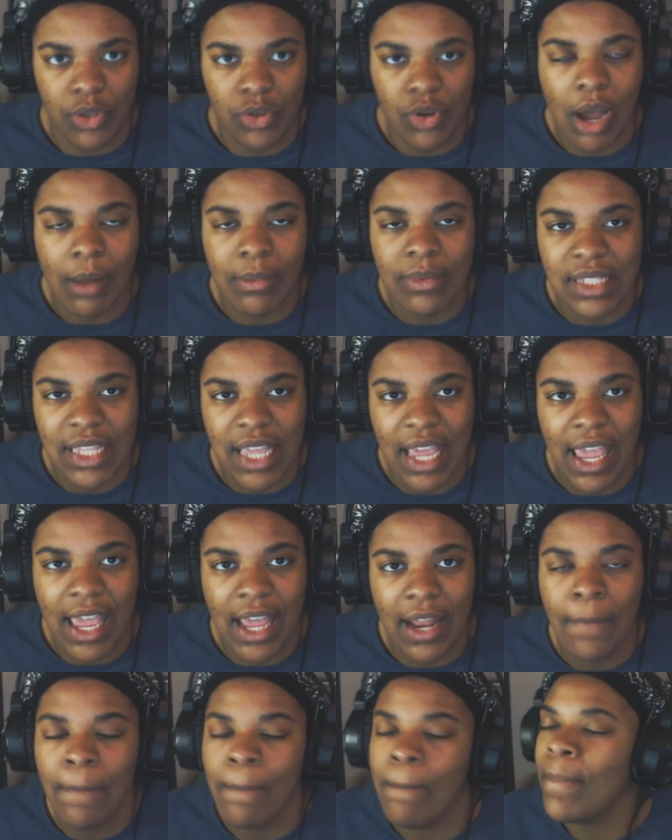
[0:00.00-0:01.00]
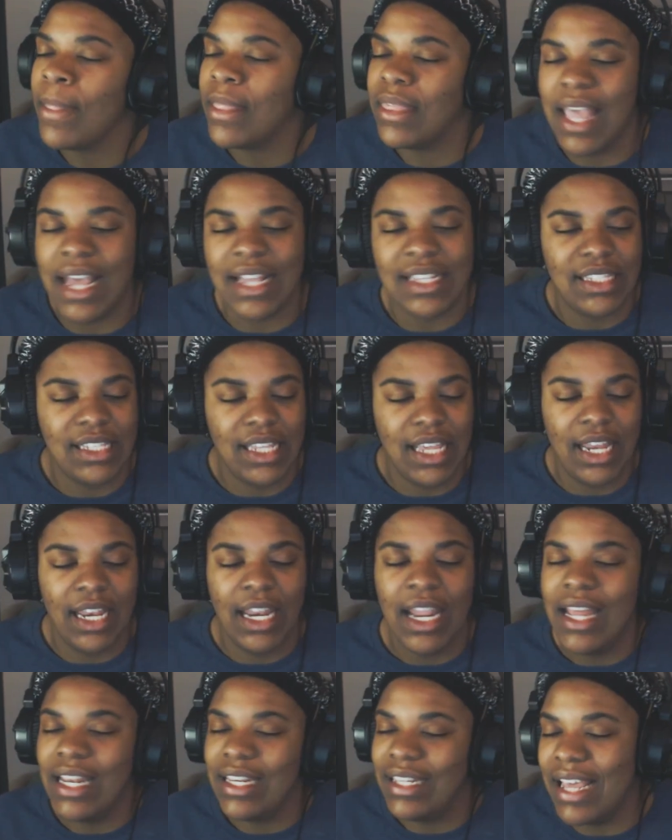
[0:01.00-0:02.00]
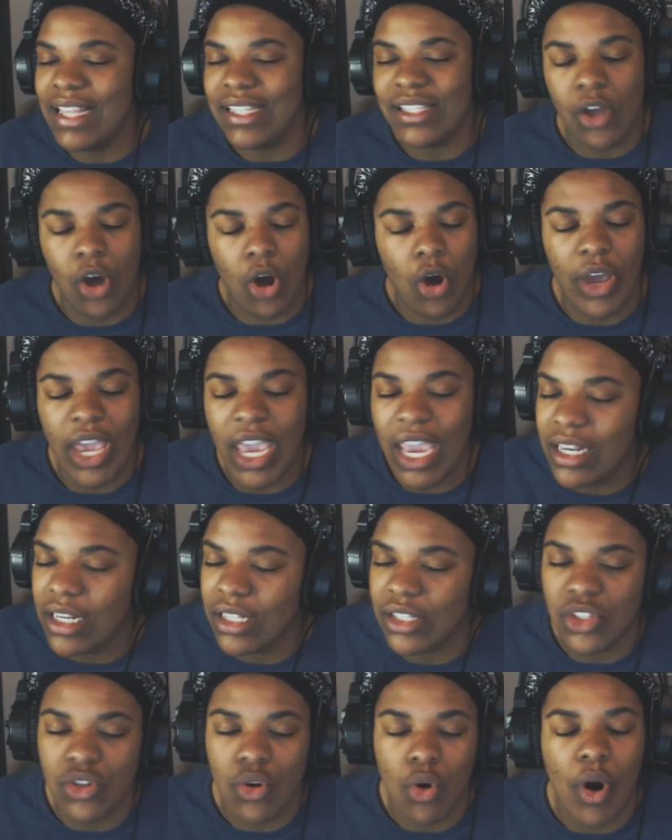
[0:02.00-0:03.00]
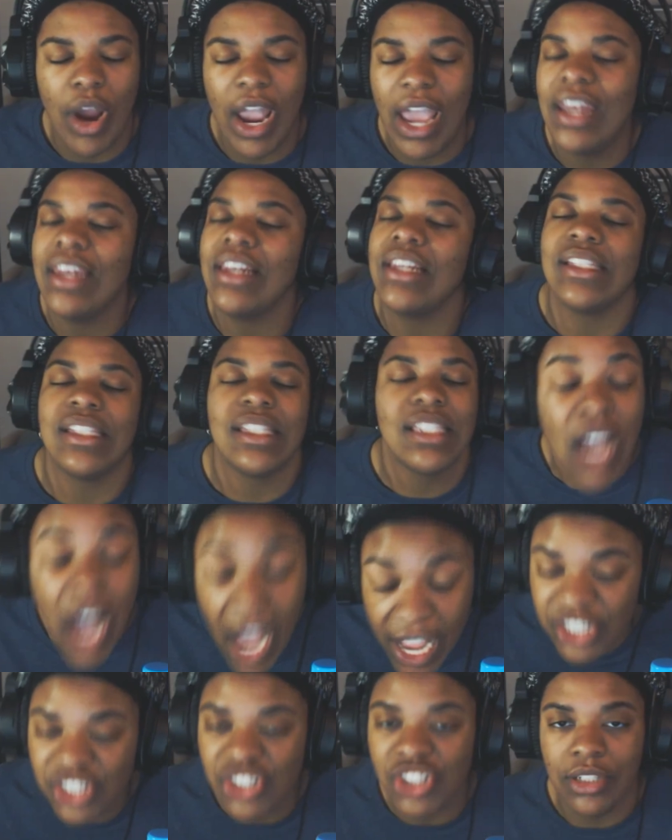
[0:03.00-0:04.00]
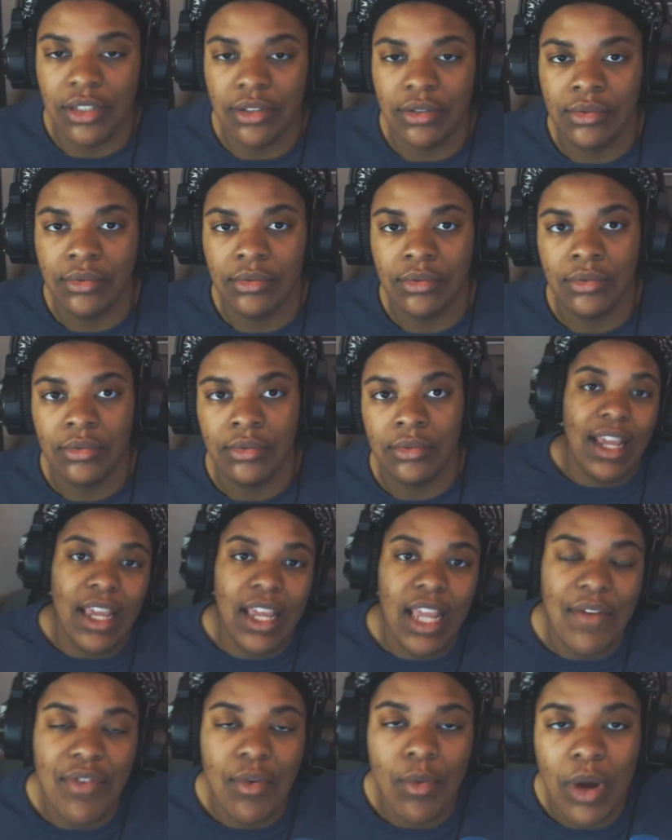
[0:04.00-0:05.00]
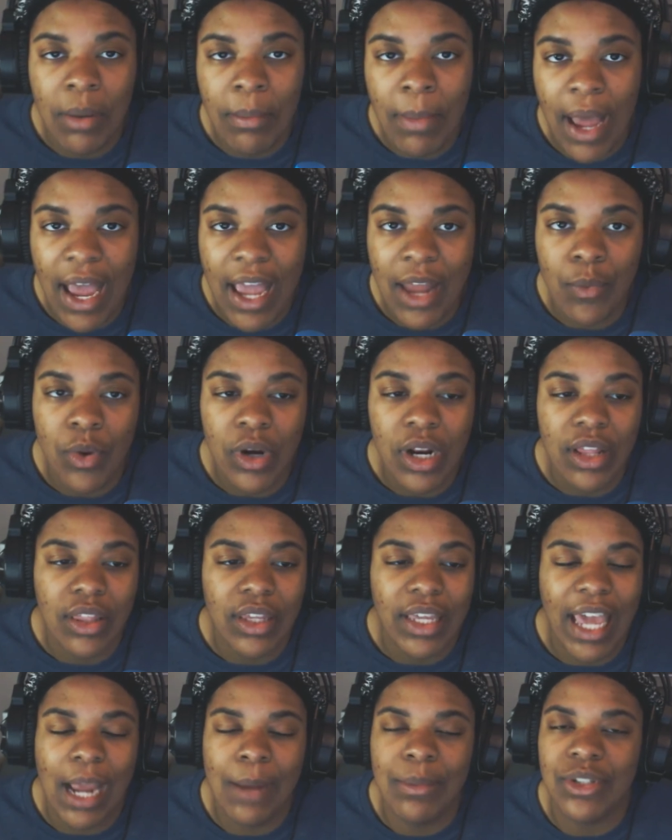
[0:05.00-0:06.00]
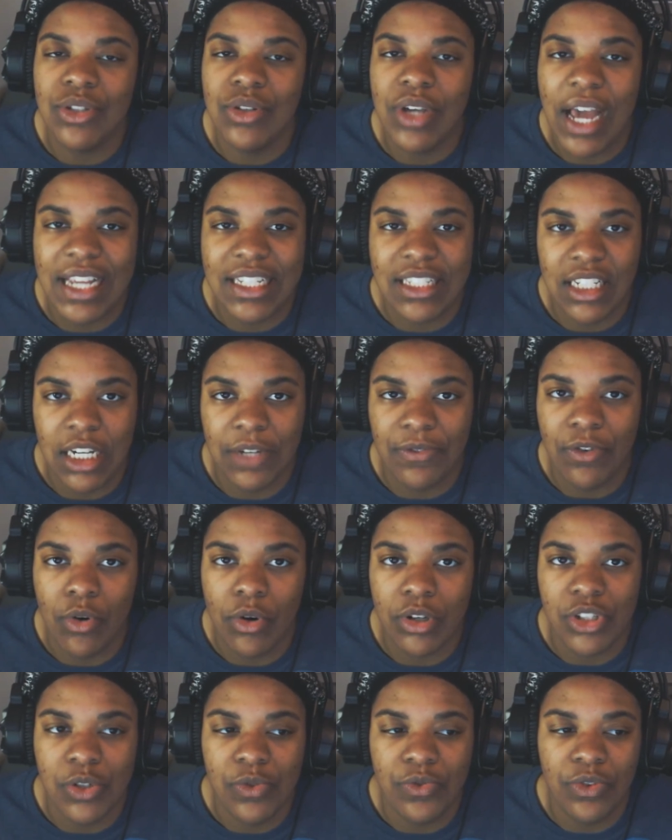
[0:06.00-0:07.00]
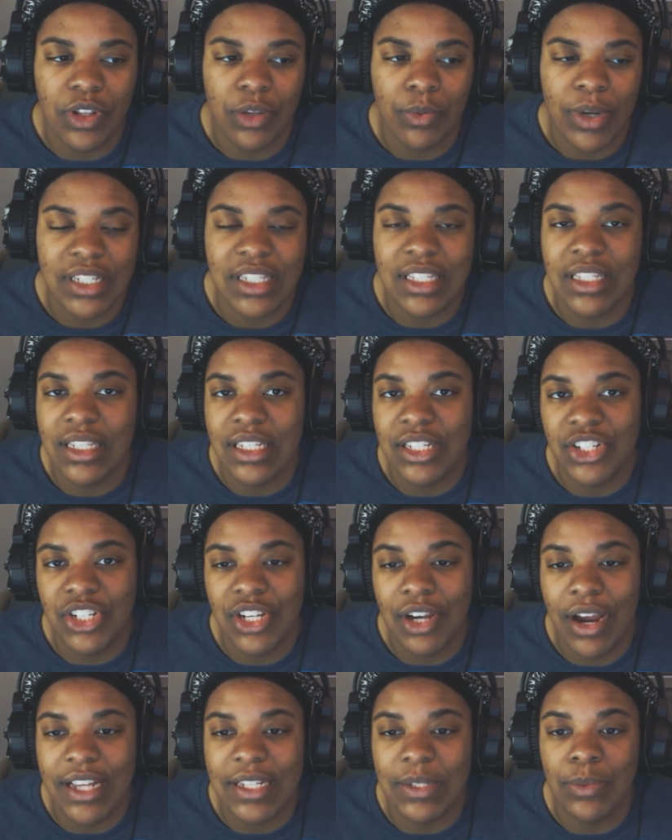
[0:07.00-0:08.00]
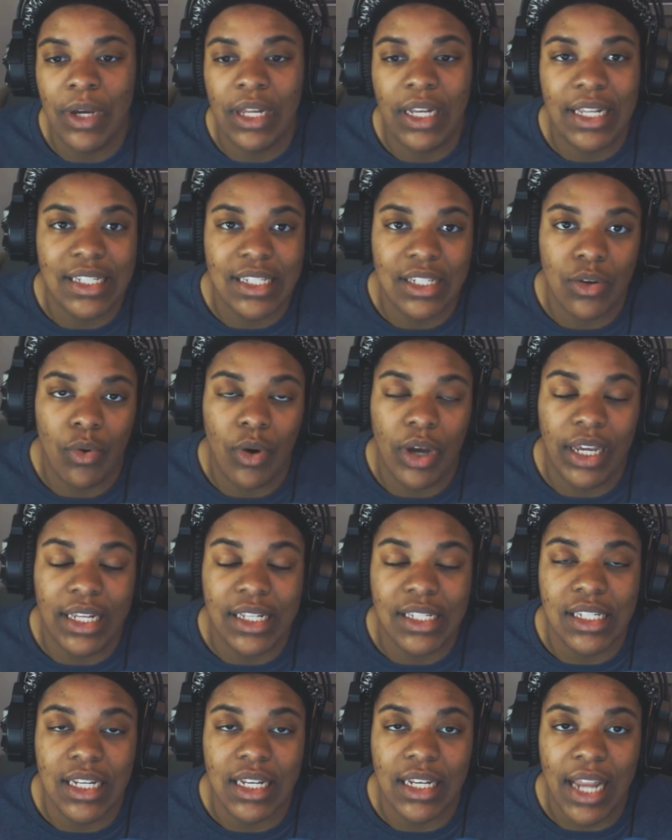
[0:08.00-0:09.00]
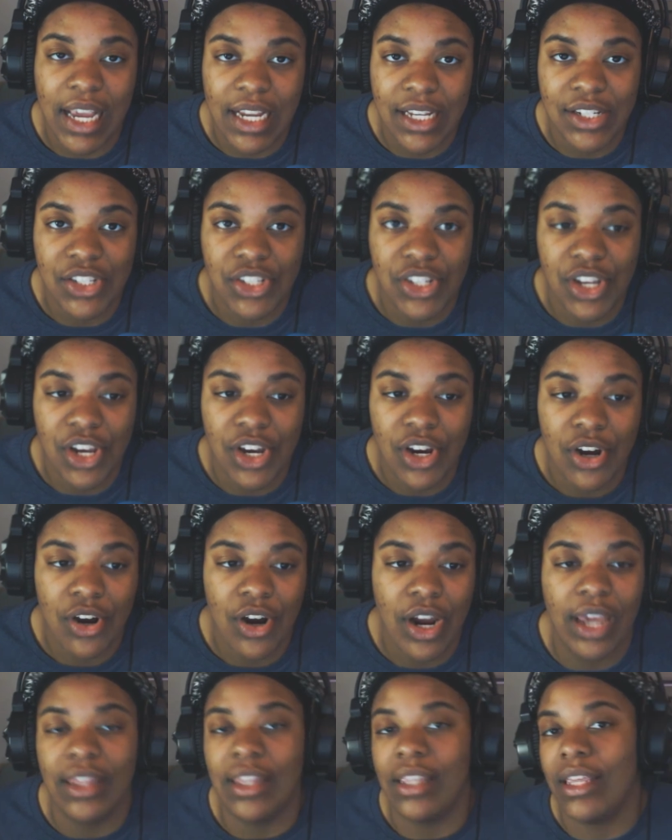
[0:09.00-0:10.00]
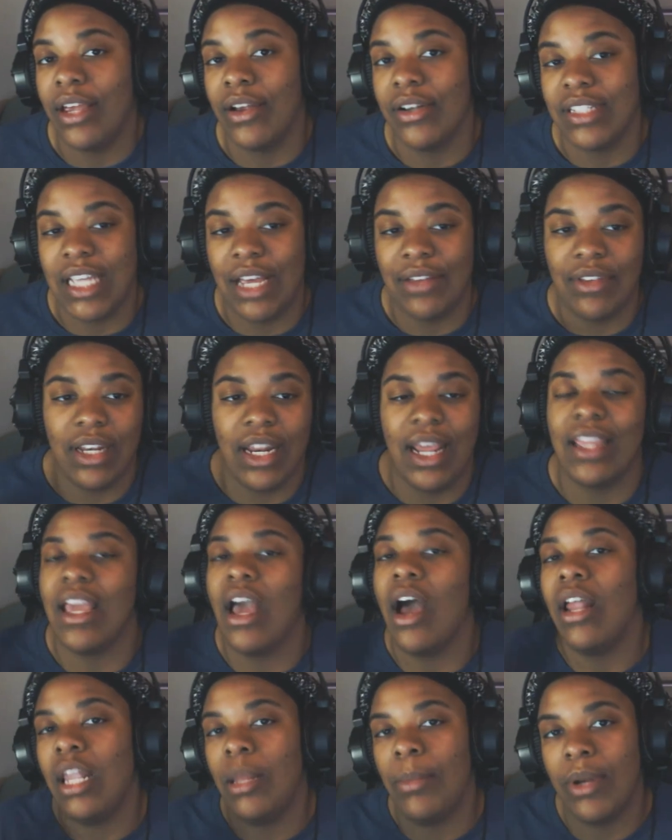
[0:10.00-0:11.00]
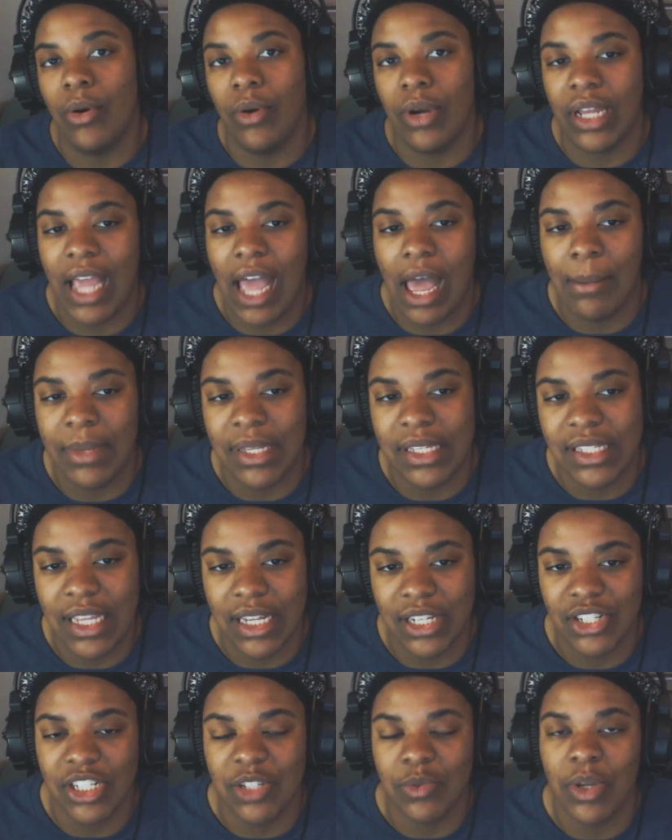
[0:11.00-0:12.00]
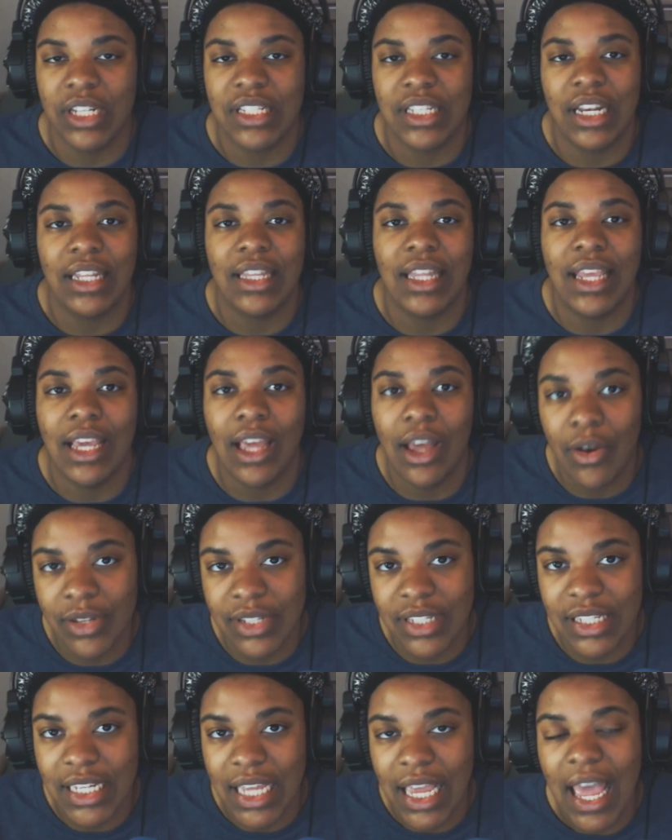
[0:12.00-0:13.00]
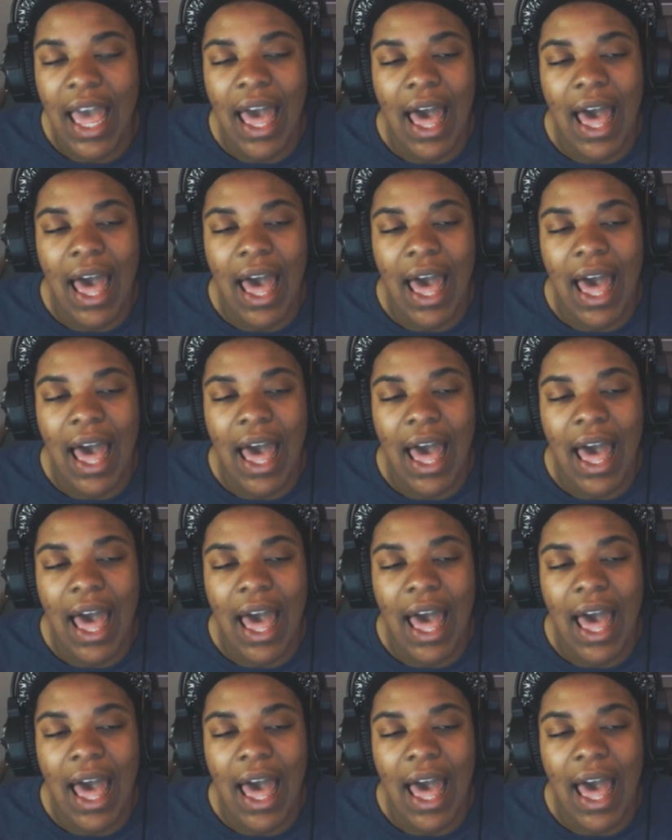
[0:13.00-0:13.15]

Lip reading: You know what I'm saying? That's it. That's all. End of story. End of discussion. If you wouldn't mind, what other games are you guys looking forward to for the rest of this year, as well as going into next year and the years after that? Y'all let me know in the comment section, as well as anything else